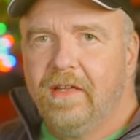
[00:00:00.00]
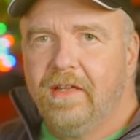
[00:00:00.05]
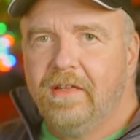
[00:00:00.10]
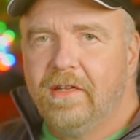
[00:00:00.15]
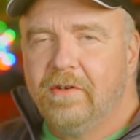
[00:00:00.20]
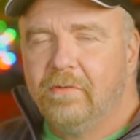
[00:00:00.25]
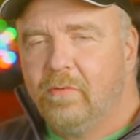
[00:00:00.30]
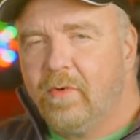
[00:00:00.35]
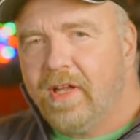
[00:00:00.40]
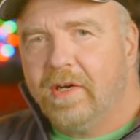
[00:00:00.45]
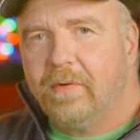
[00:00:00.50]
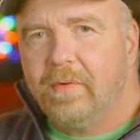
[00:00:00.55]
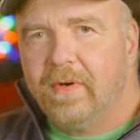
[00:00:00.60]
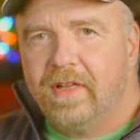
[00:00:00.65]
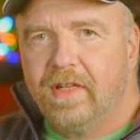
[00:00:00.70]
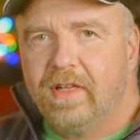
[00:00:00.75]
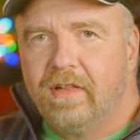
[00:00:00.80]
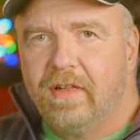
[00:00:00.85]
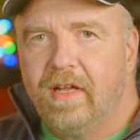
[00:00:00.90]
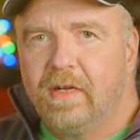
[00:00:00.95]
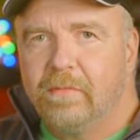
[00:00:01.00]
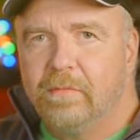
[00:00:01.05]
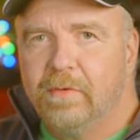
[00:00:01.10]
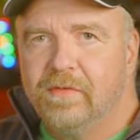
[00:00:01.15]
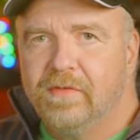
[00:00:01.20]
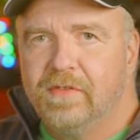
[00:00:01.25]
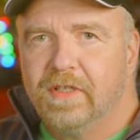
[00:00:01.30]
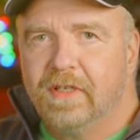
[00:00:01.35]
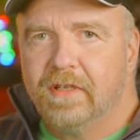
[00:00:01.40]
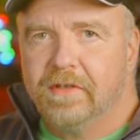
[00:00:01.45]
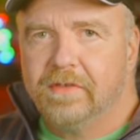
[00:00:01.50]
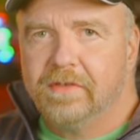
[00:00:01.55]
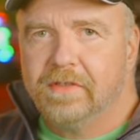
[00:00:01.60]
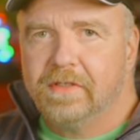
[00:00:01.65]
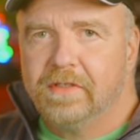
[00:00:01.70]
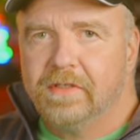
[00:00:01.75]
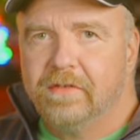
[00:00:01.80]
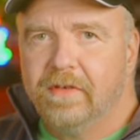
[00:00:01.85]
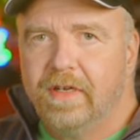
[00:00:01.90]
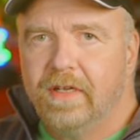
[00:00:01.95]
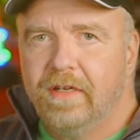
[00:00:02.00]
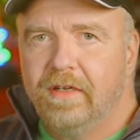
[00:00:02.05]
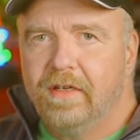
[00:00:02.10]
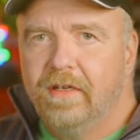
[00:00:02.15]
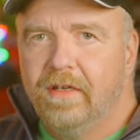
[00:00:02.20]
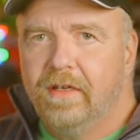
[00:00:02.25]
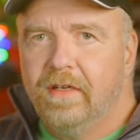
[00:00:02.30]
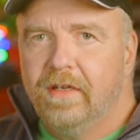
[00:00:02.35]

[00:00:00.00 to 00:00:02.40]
and then right away the clock moves and clears the screen.